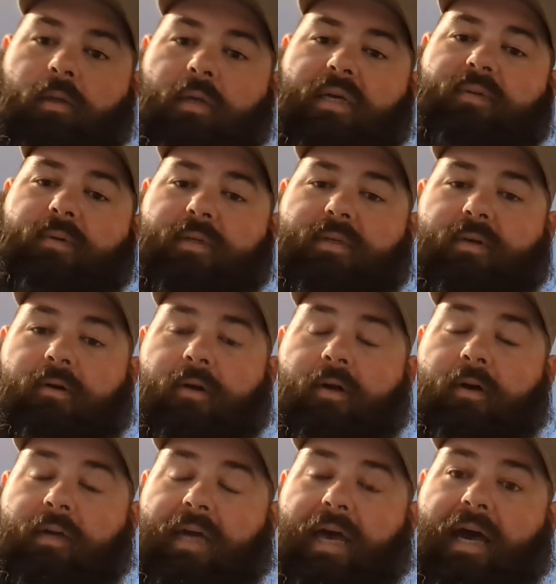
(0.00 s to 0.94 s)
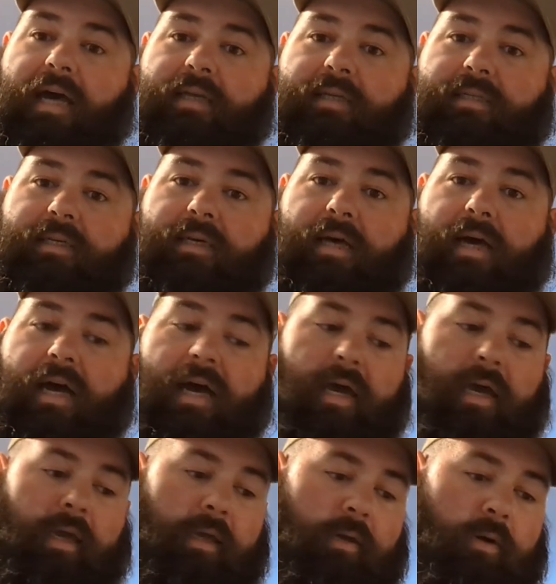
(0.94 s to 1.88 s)
that's what's going on guys.
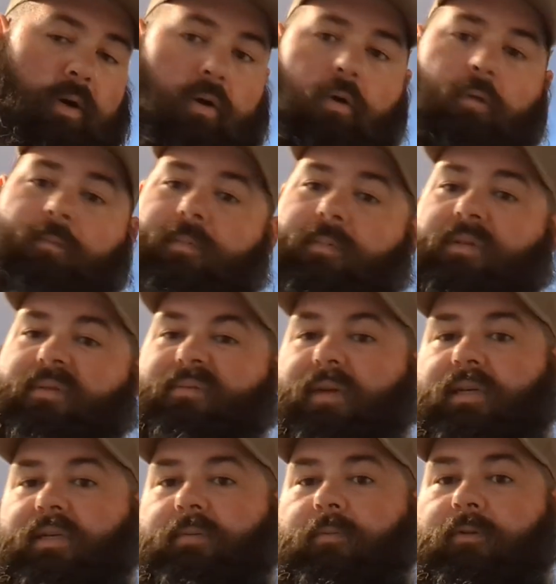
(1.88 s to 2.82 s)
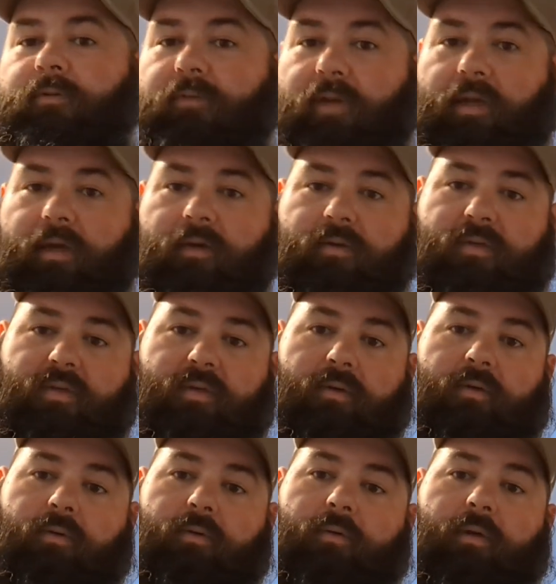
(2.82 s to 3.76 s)
I hope to make some new videos
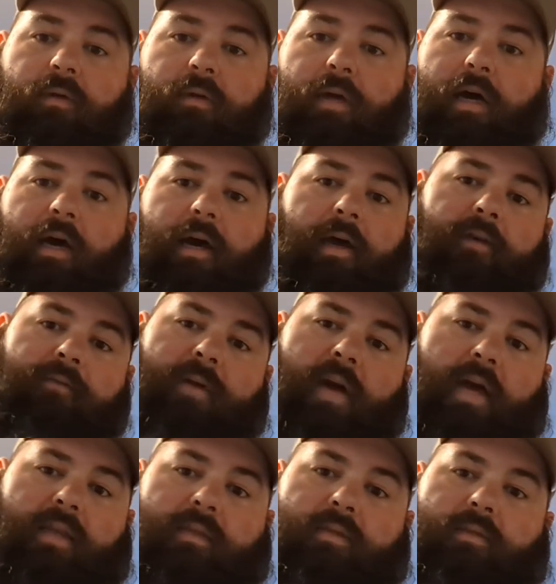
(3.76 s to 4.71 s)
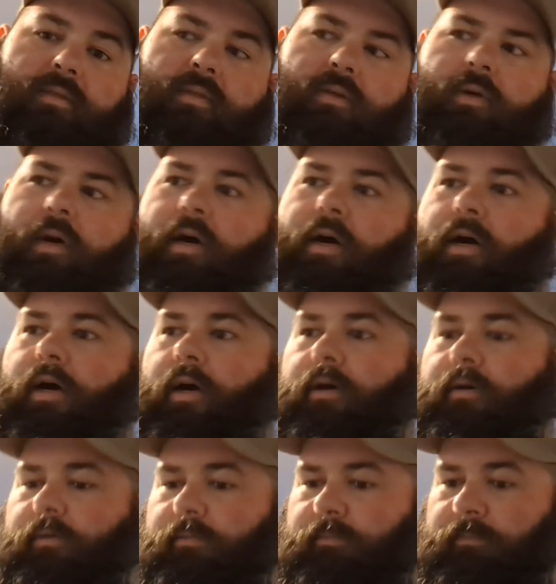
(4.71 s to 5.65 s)
soon. I've got
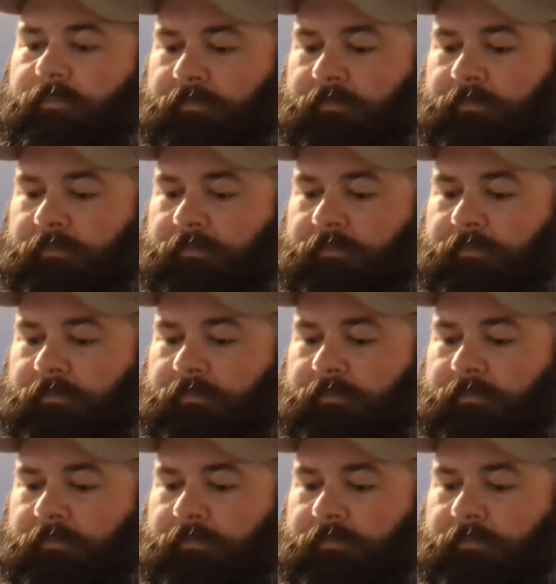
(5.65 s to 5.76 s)
uh,